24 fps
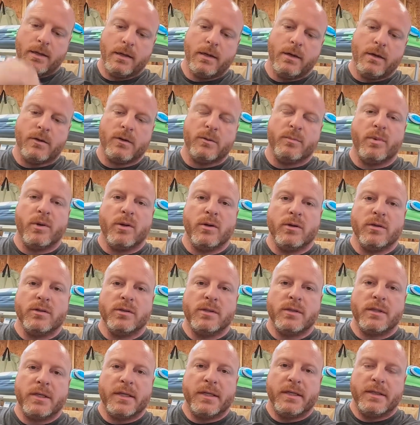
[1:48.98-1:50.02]
got our
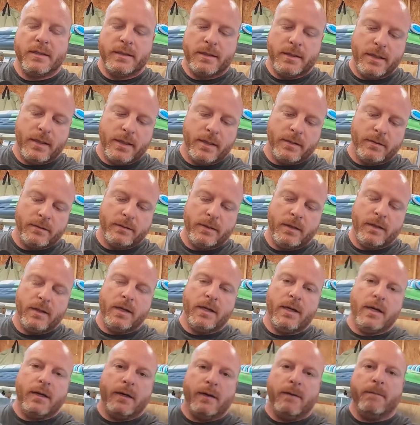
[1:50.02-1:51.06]
bars tightened
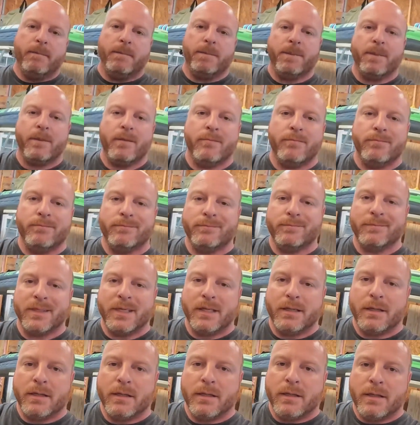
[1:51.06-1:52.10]
down.
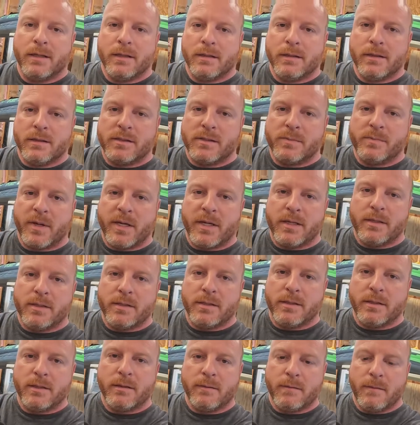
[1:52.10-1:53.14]
The
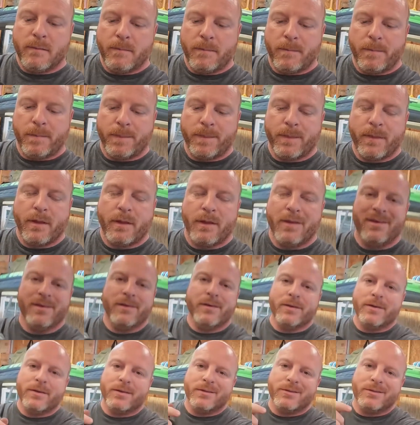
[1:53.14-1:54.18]
spacing
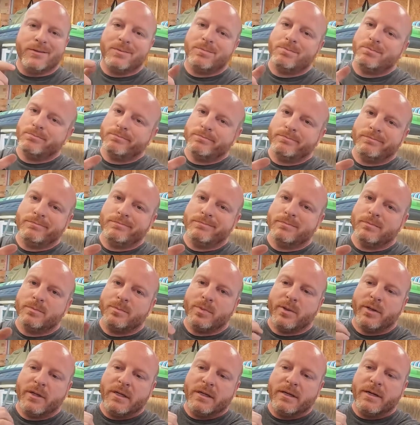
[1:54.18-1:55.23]
is
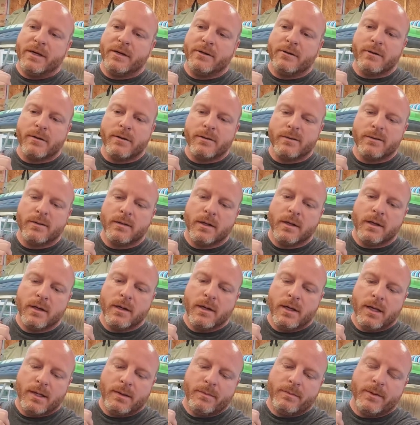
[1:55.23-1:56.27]
pretty narrow,
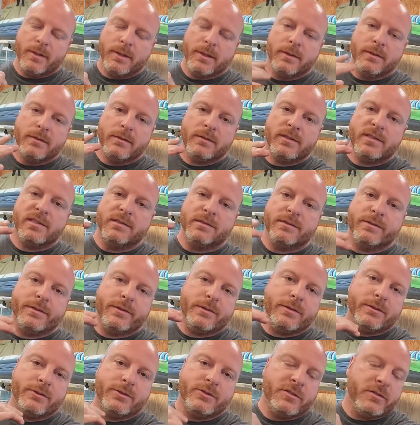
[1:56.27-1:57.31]
but since
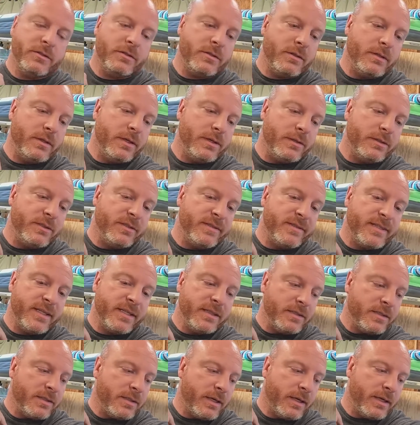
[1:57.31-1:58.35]
this is just an engine
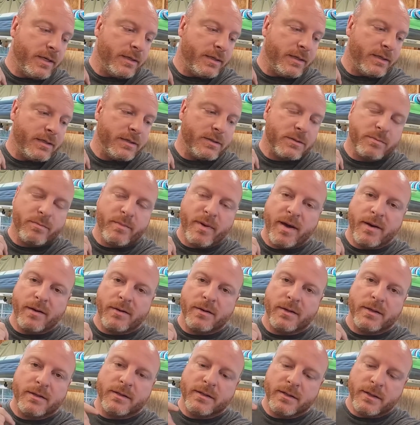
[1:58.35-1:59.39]
test stand, it doesn't
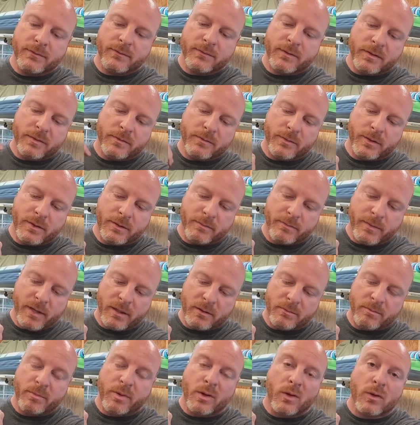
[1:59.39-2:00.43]
matter. I definitely wouldn't
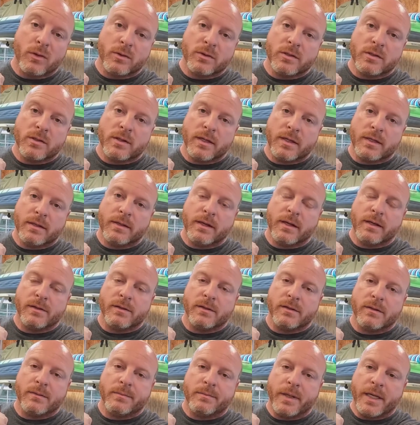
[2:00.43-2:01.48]
mount bars like that
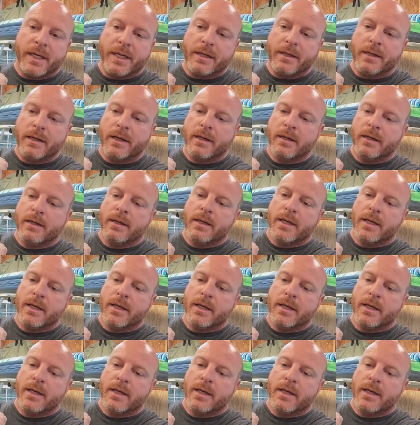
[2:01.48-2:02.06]
on a bike,